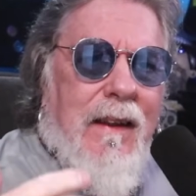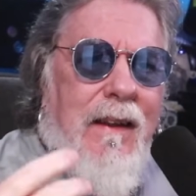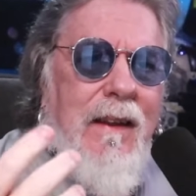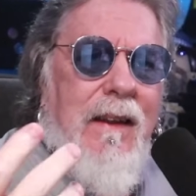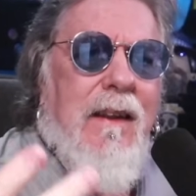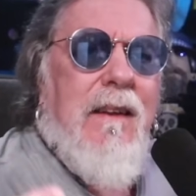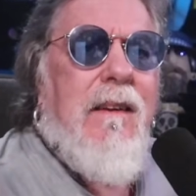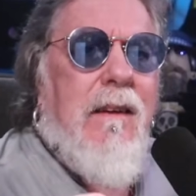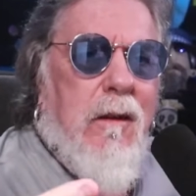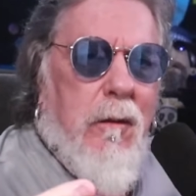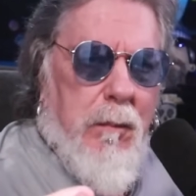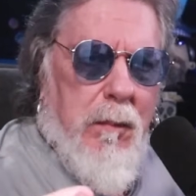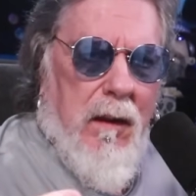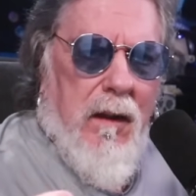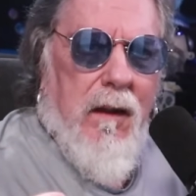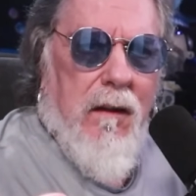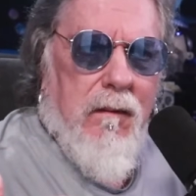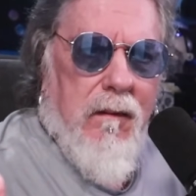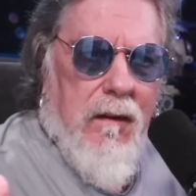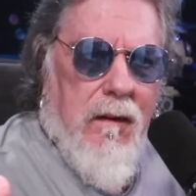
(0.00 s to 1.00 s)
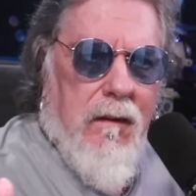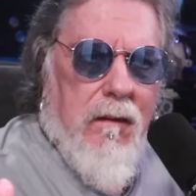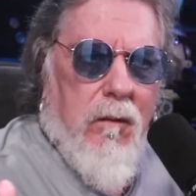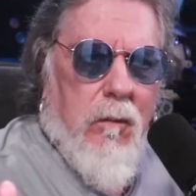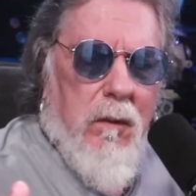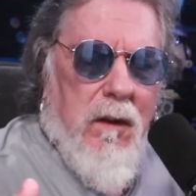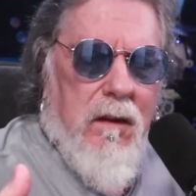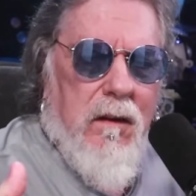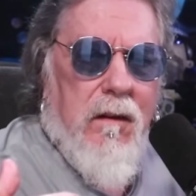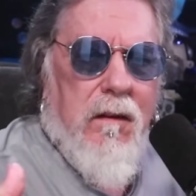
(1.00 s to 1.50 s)
his experience is
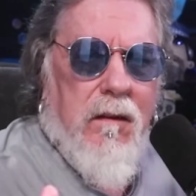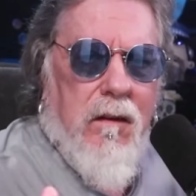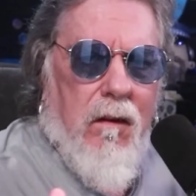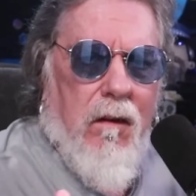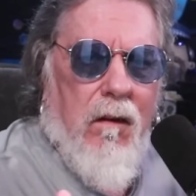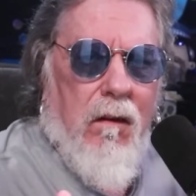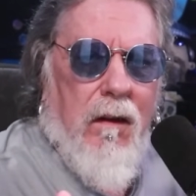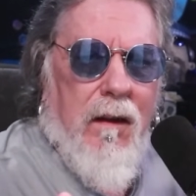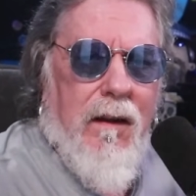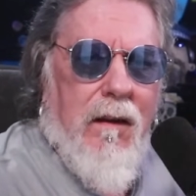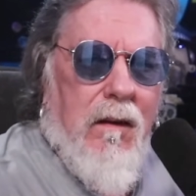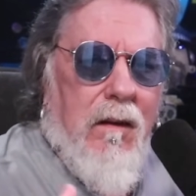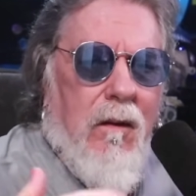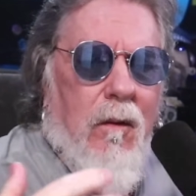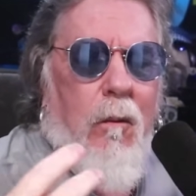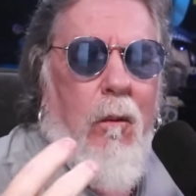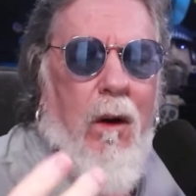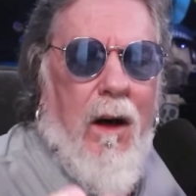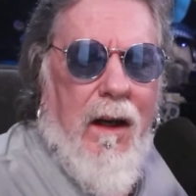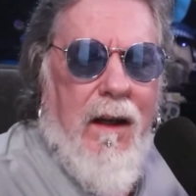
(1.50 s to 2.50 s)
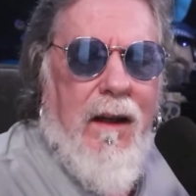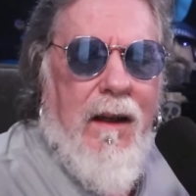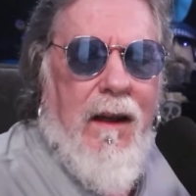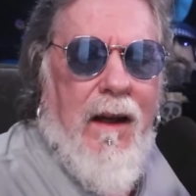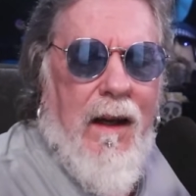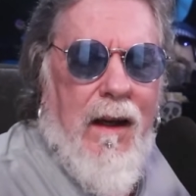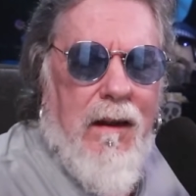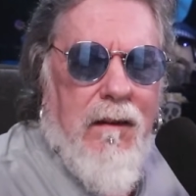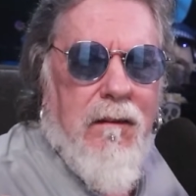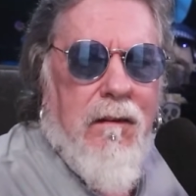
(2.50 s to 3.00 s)
with the Starlink, why he
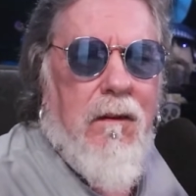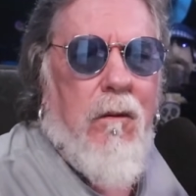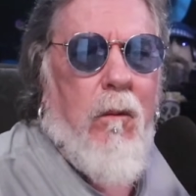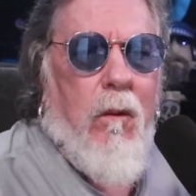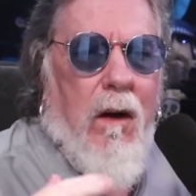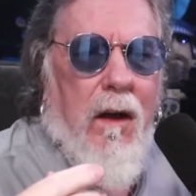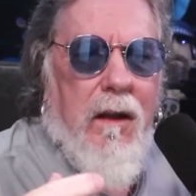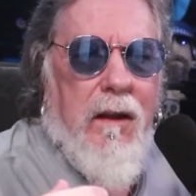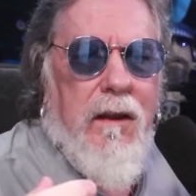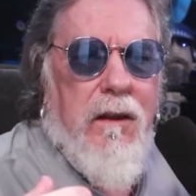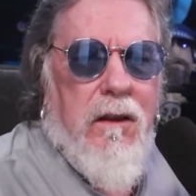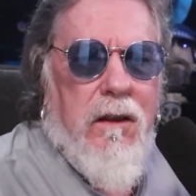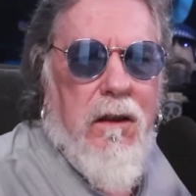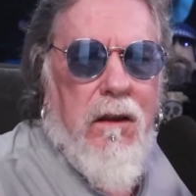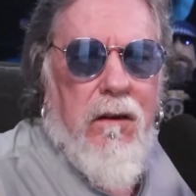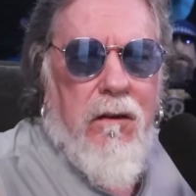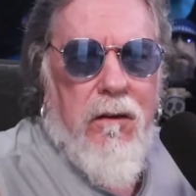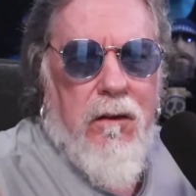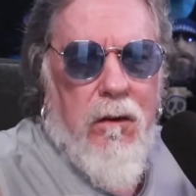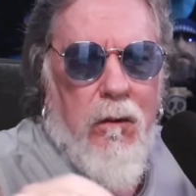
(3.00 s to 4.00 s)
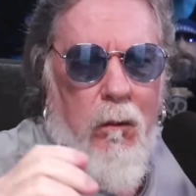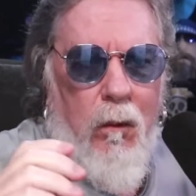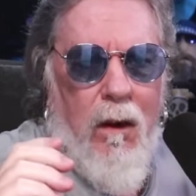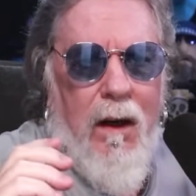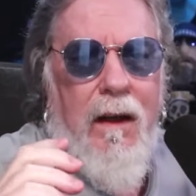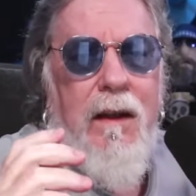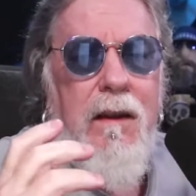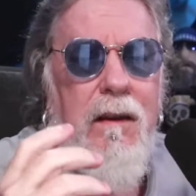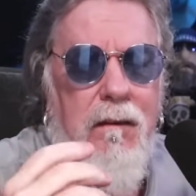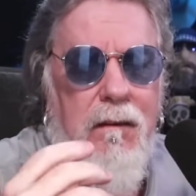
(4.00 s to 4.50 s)
has it, why he chose it,
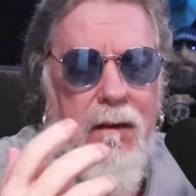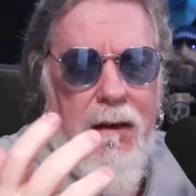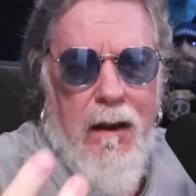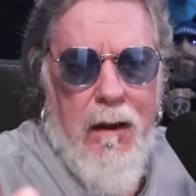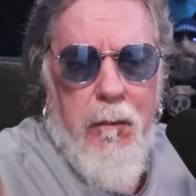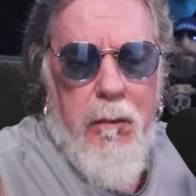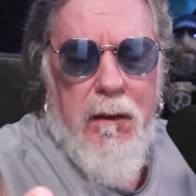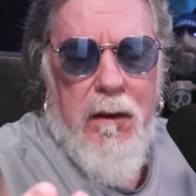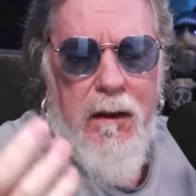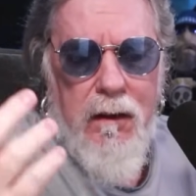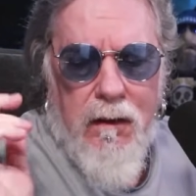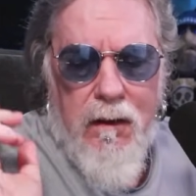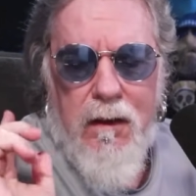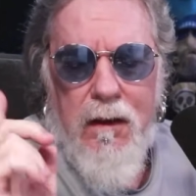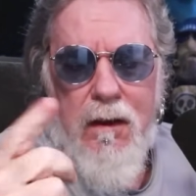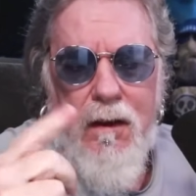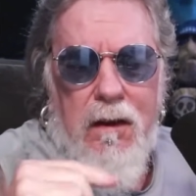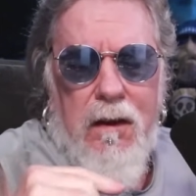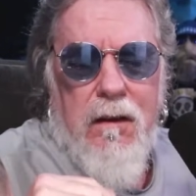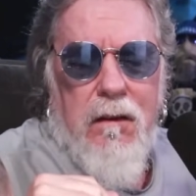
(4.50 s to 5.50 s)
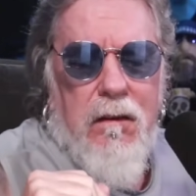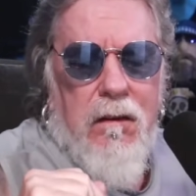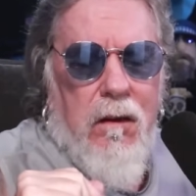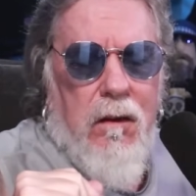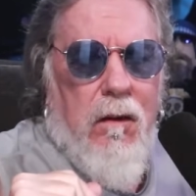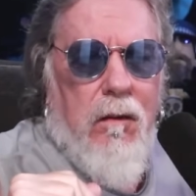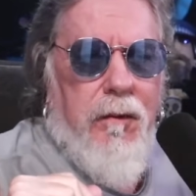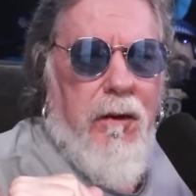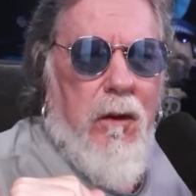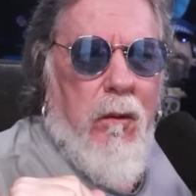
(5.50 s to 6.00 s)
why he's keeping it.
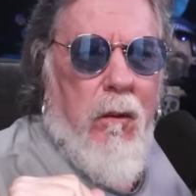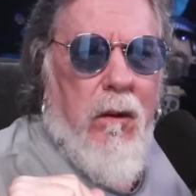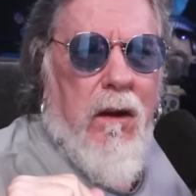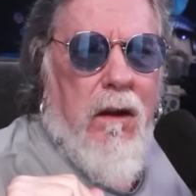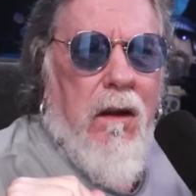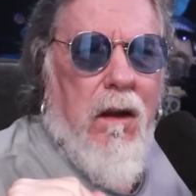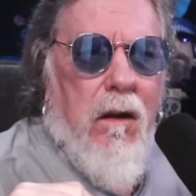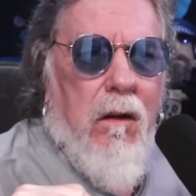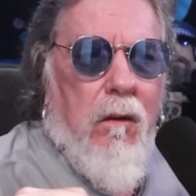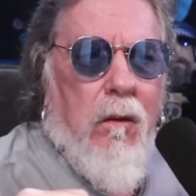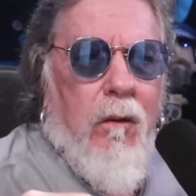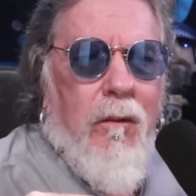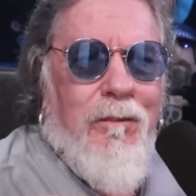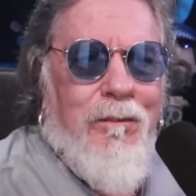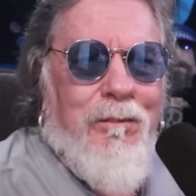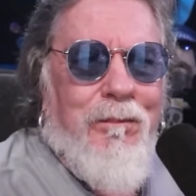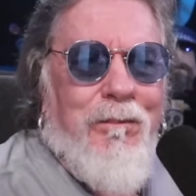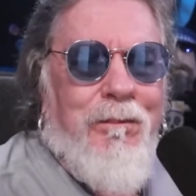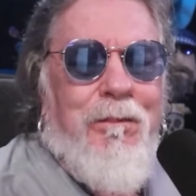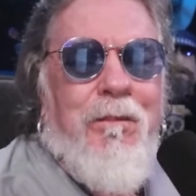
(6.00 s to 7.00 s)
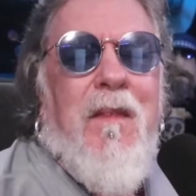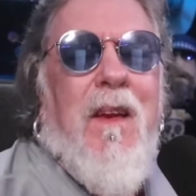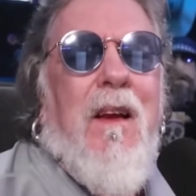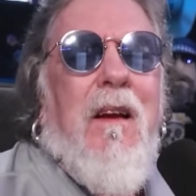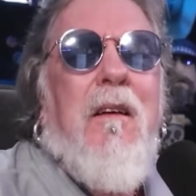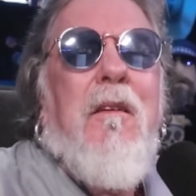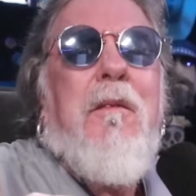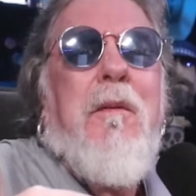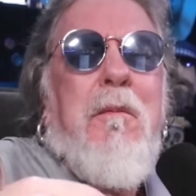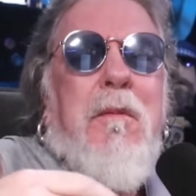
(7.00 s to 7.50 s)
So if you want to know
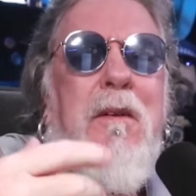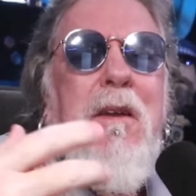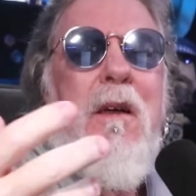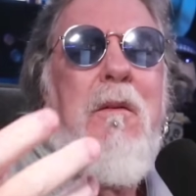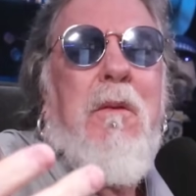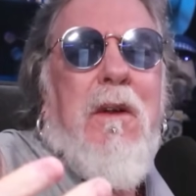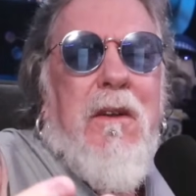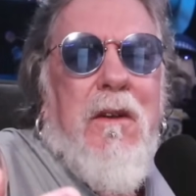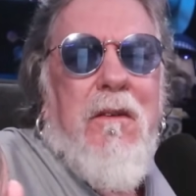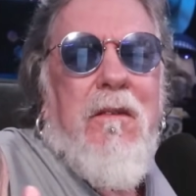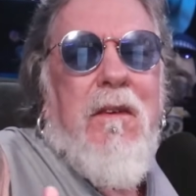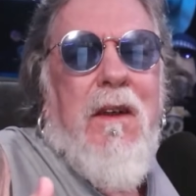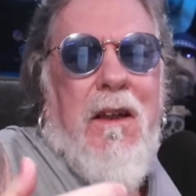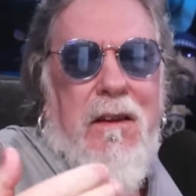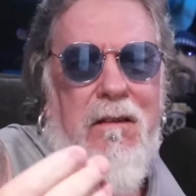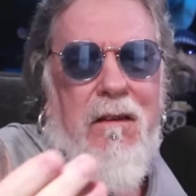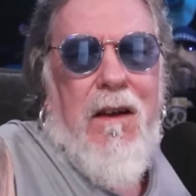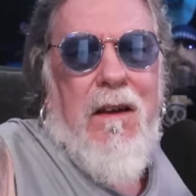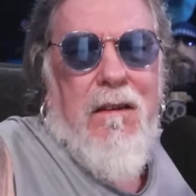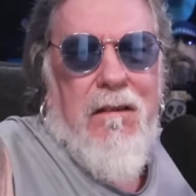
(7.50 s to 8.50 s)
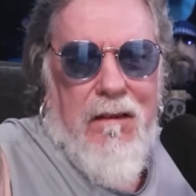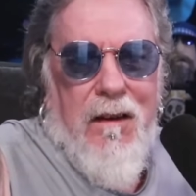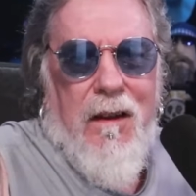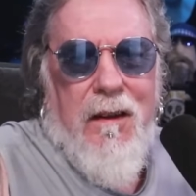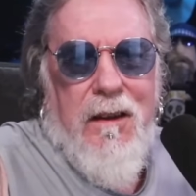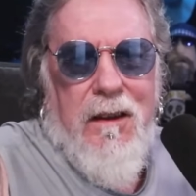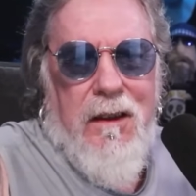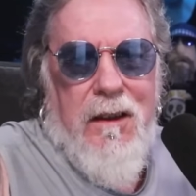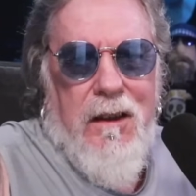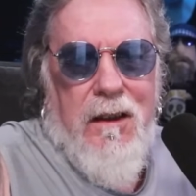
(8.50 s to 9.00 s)
from someone who's not trying to sell
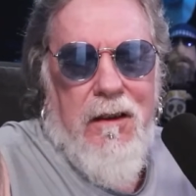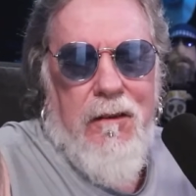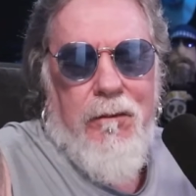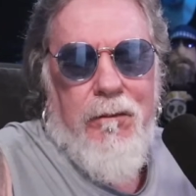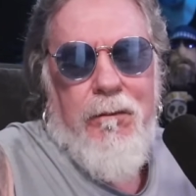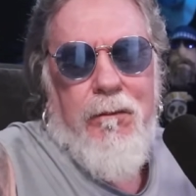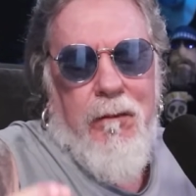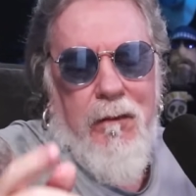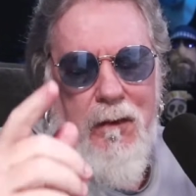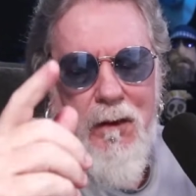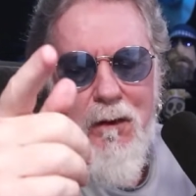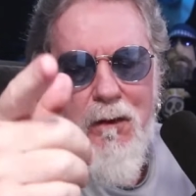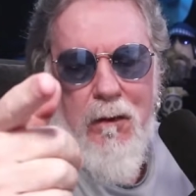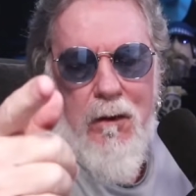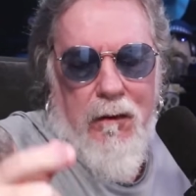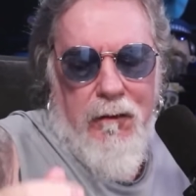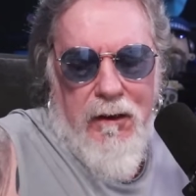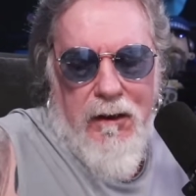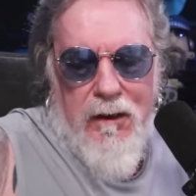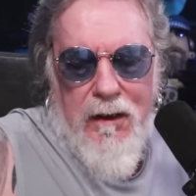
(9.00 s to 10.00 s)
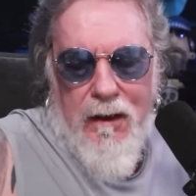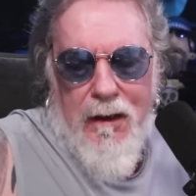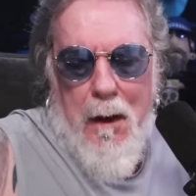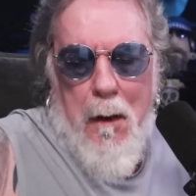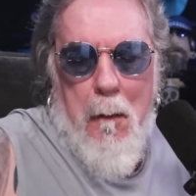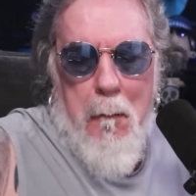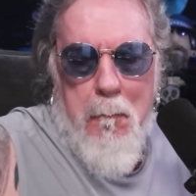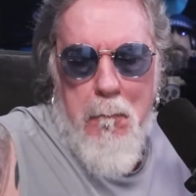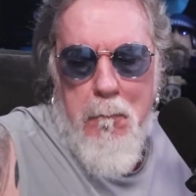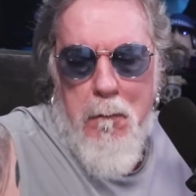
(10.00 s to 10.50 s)
you shit, go over and check
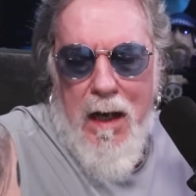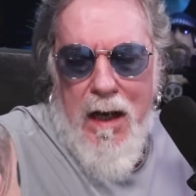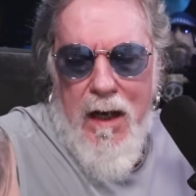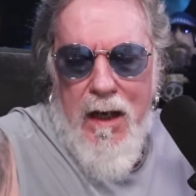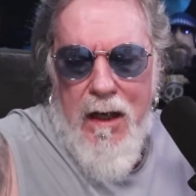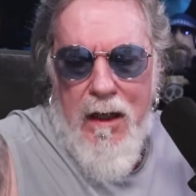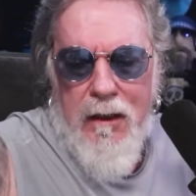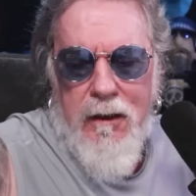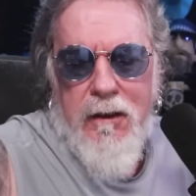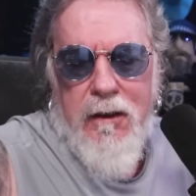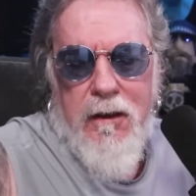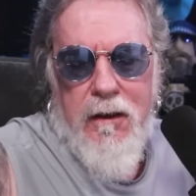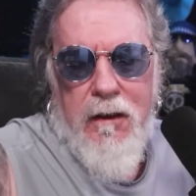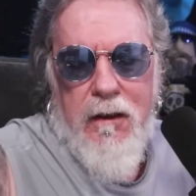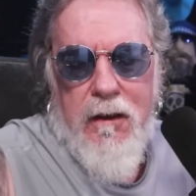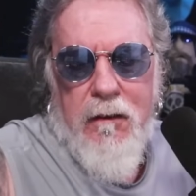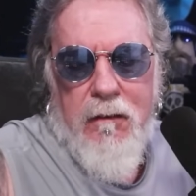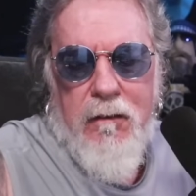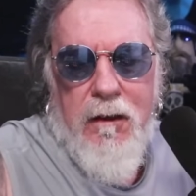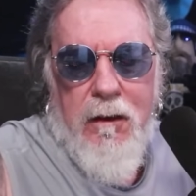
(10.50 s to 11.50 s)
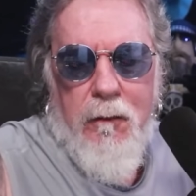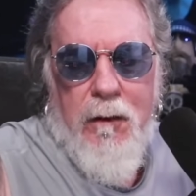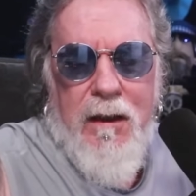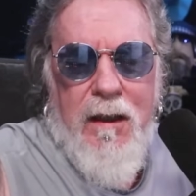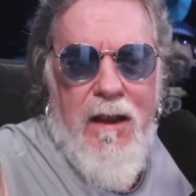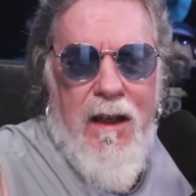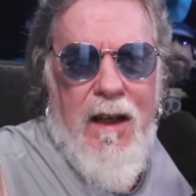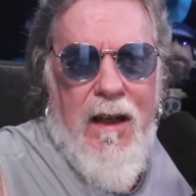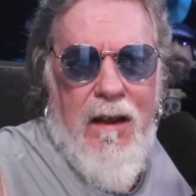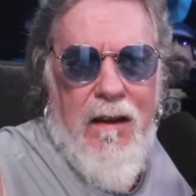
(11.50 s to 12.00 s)
out Badge and see what
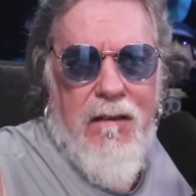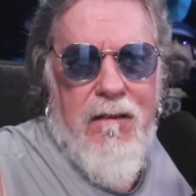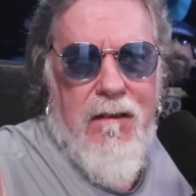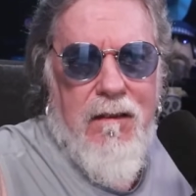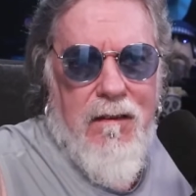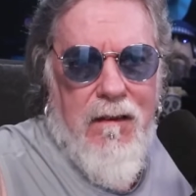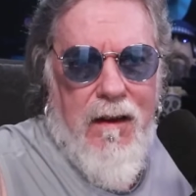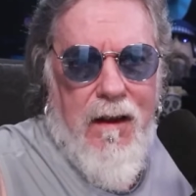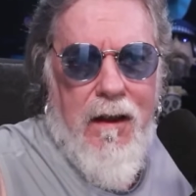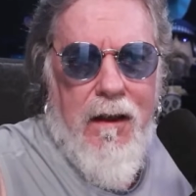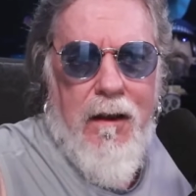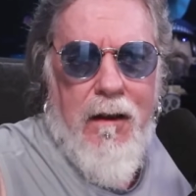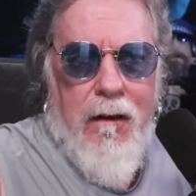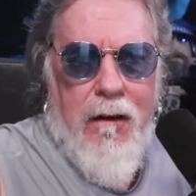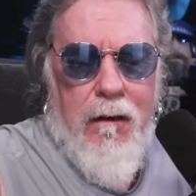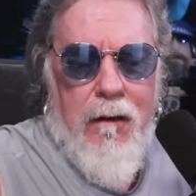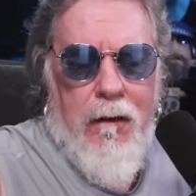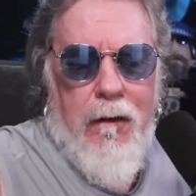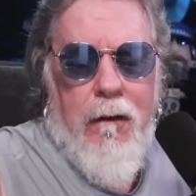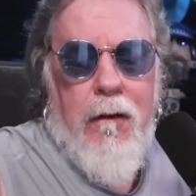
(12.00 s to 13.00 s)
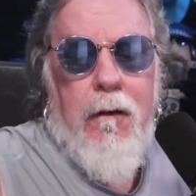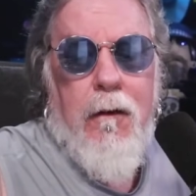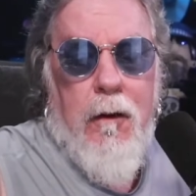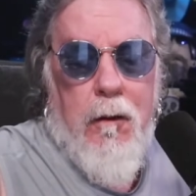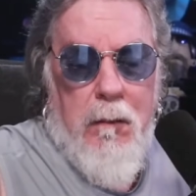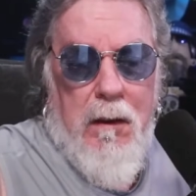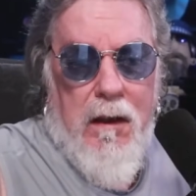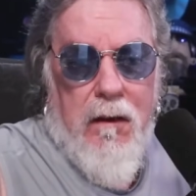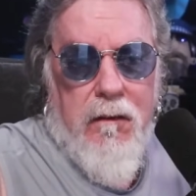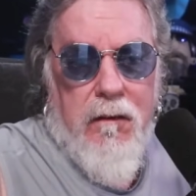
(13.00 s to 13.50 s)
he has to say
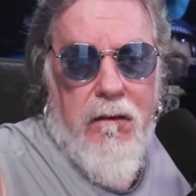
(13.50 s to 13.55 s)
about